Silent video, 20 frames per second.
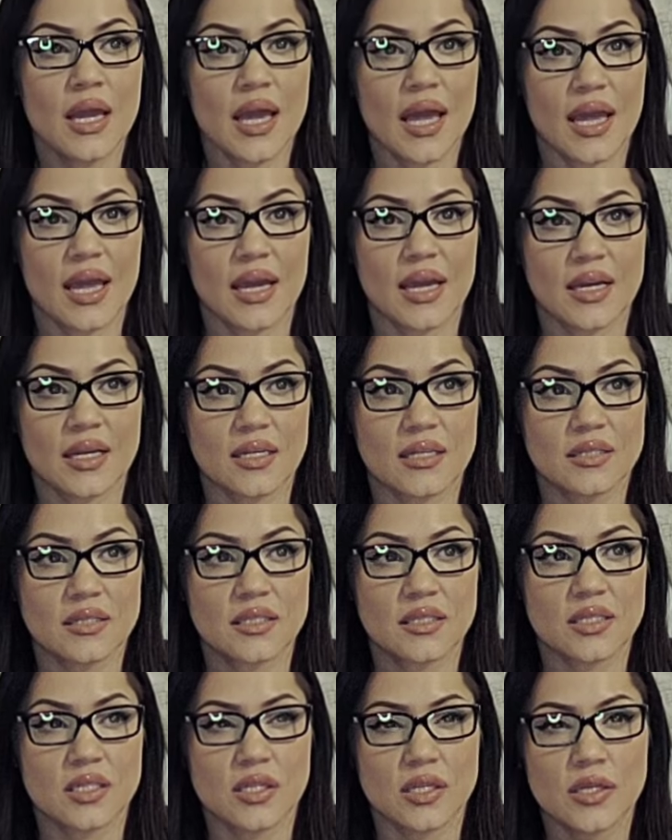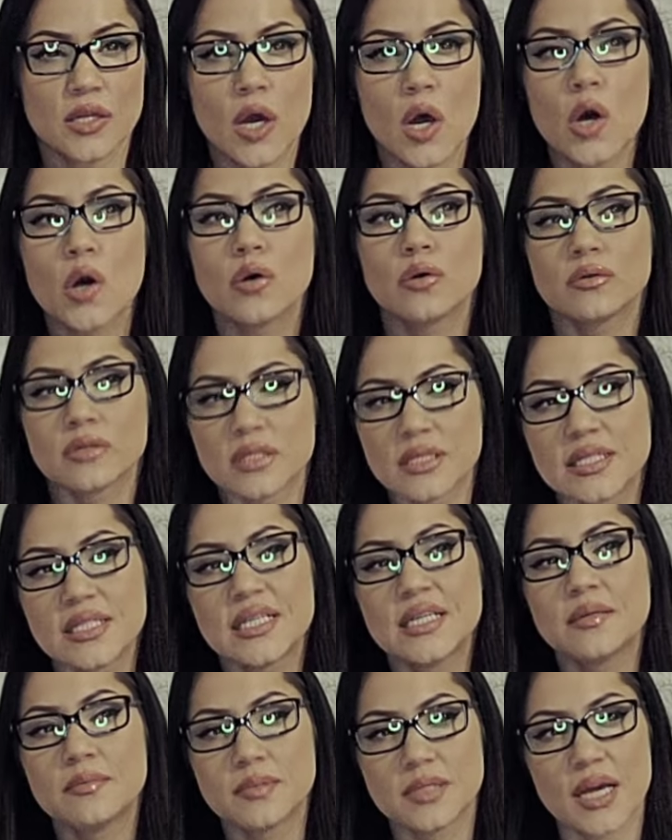and knows
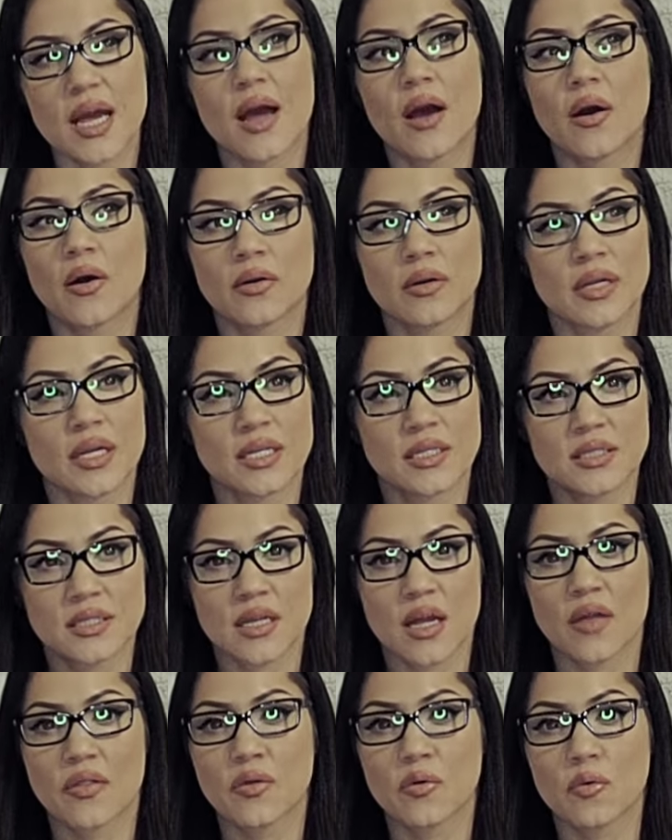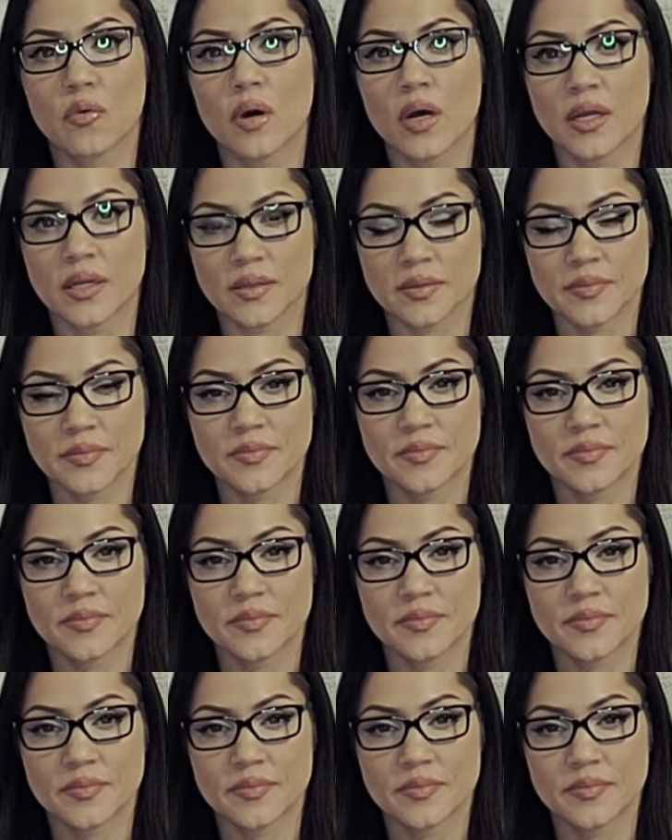deep down it's not the one.